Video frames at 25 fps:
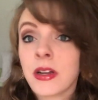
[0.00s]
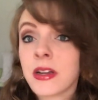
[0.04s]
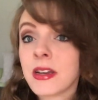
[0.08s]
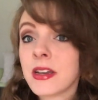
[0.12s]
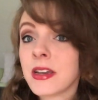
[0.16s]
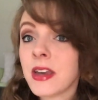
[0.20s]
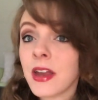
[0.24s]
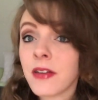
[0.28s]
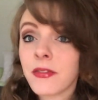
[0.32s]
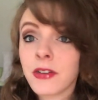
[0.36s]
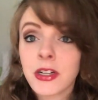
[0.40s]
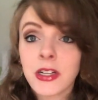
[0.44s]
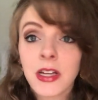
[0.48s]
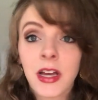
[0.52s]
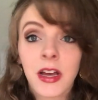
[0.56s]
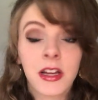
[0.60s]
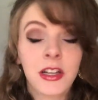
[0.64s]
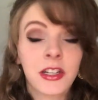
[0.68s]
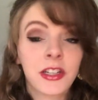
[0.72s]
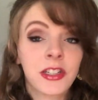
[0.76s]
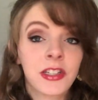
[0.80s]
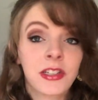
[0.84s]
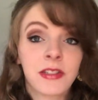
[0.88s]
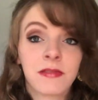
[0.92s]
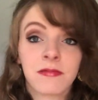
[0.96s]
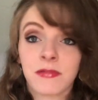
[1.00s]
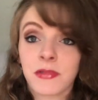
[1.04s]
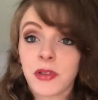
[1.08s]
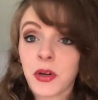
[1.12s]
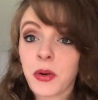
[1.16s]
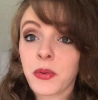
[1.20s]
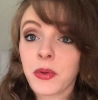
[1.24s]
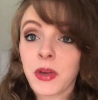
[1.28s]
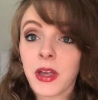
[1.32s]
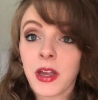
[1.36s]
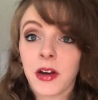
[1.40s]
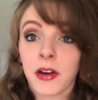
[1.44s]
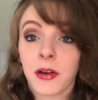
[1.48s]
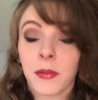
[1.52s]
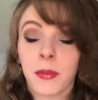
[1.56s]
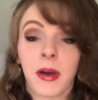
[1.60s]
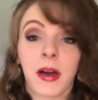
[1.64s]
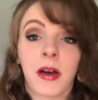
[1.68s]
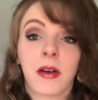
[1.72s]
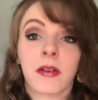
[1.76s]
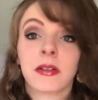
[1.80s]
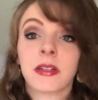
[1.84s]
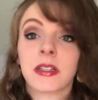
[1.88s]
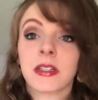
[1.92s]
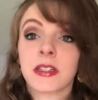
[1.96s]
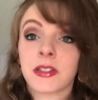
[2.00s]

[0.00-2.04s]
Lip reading: never touch, don't care about.